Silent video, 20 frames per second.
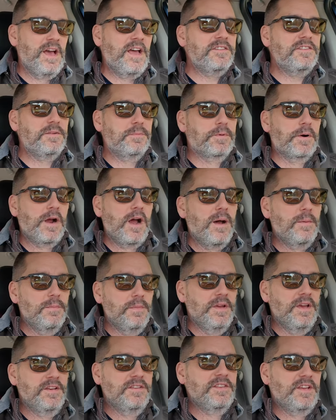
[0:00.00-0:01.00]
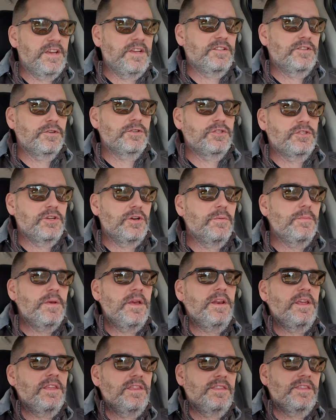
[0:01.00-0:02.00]
that's the problem. It's like there's so
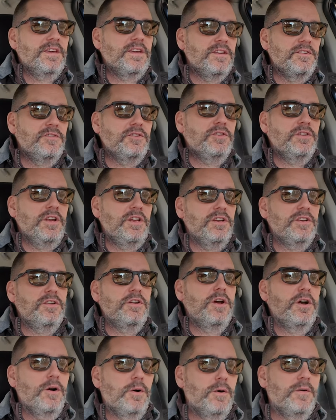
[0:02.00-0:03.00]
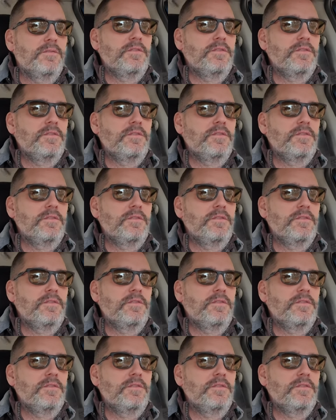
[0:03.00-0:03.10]
many things you need to know.